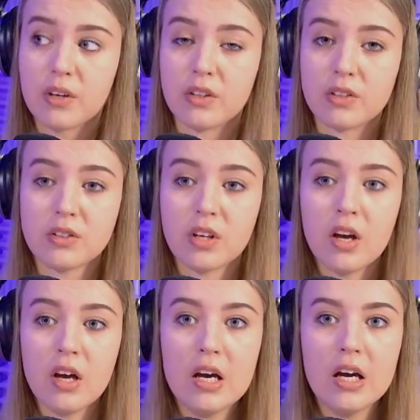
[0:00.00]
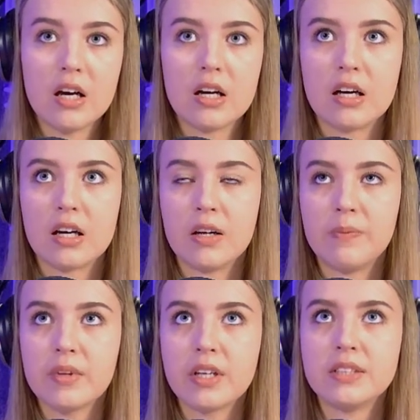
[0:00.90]
because
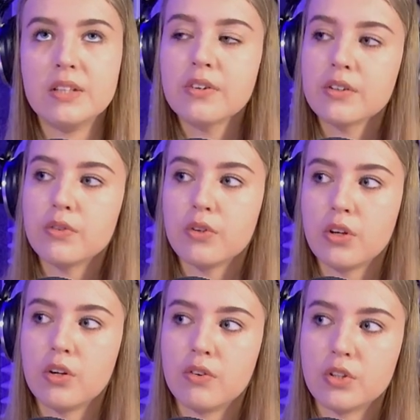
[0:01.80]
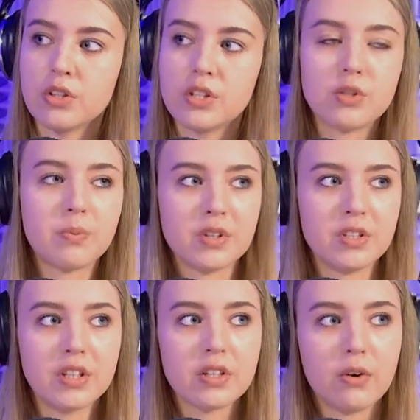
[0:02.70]
it's difficult for the university to
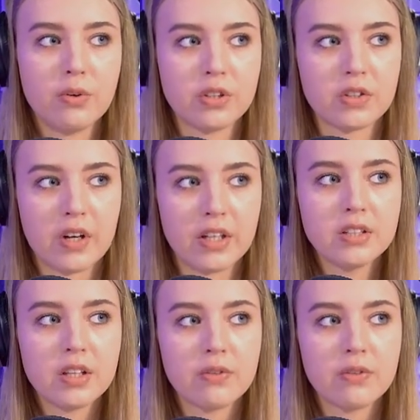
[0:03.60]
predict all the trends.